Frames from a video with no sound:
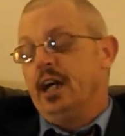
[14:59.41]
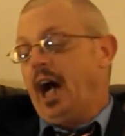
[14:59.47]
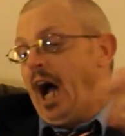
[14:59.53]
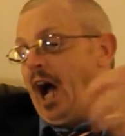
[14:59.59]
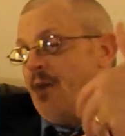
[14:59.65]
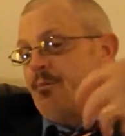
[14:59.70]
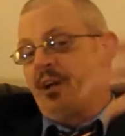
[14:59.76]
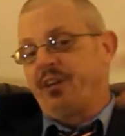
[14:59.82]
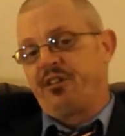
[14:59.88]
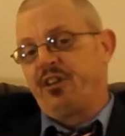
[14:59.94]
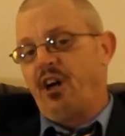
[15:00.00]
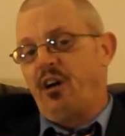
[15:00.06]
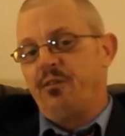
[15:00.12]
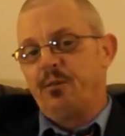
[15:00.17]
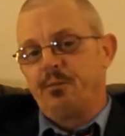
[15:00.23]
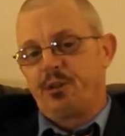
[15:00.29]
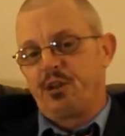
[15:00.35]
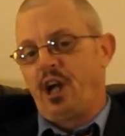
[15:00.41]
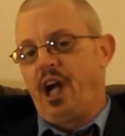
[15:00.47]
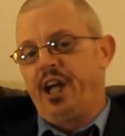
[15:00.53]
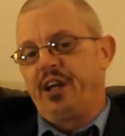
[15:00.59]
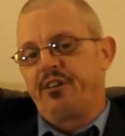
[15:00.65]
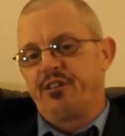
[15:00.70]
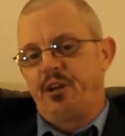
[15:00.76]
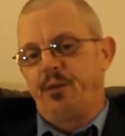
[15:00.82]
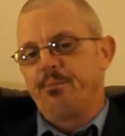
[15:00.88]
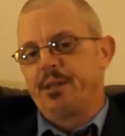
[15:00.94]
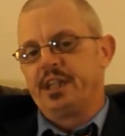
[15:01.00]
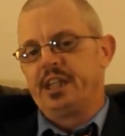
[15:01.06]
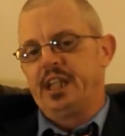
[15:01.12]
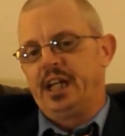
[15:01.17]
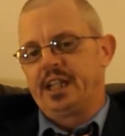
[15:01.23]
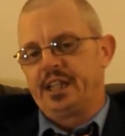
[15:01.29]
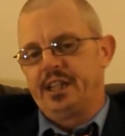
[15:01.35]
I myself am trying something
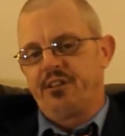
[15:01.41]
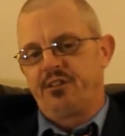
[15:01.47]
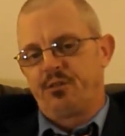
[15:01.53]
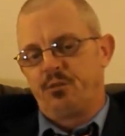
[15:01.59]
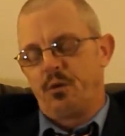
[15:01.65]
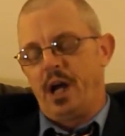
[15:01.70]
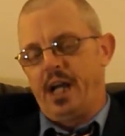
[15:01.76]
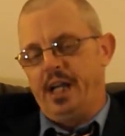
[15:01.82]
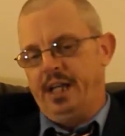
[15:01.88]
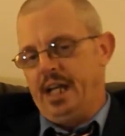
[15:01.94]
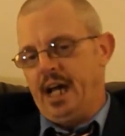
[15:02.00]
like this right